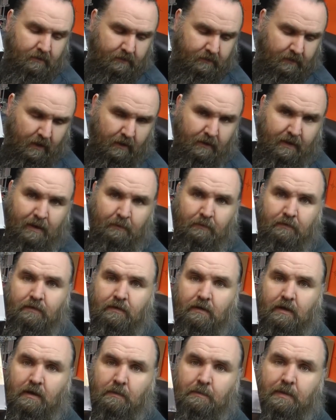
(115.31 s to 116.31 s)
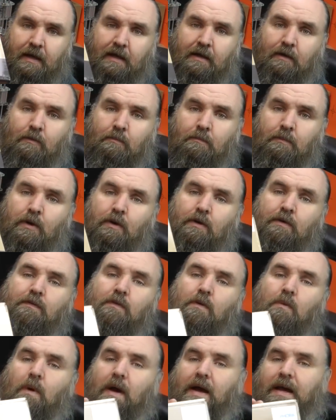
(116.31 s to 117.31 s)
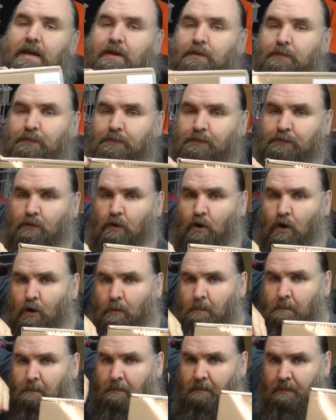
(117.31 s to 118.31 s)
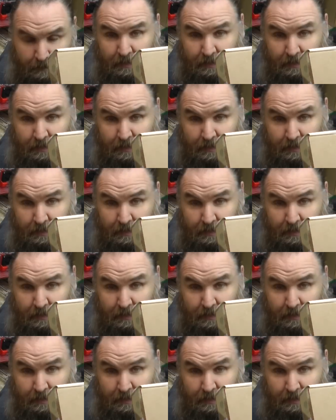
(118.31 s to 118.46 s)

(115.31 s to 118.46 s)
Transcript: So that was going to be a little move away from